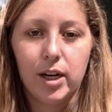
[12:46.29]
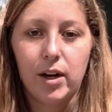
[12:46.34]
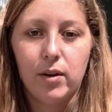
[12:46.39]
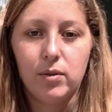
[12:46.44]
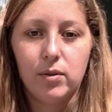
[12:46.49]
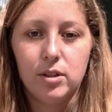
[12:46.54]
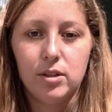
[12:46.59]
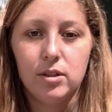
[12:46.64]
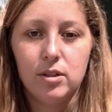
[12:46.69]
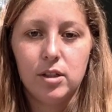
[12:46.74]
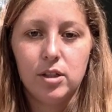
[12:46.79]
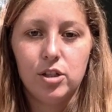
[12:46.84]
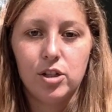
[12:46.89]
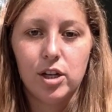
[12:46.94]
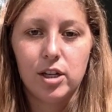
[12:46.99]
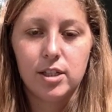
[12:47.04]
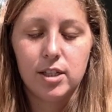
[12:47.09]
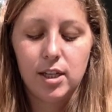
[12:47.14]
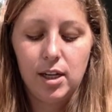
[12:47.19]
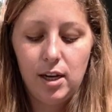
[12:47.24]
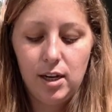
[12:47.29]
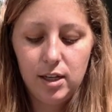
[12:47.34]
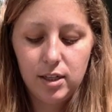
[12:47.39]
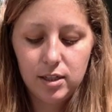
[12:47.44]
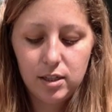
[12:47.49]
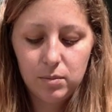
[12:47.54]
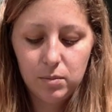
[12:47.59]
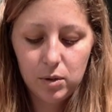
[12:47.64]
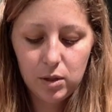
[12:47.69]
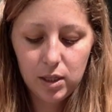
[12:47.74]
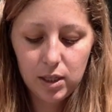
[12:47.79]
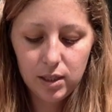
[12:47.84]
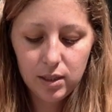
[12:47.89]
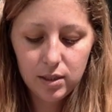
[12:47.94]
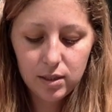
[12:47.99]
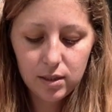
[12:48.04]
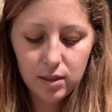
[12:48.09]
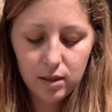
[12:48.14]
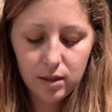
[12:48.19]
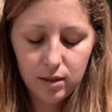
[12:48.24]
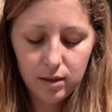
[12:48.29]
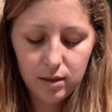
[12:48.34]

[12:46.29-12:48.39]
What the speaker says: I would suggest getting some of this.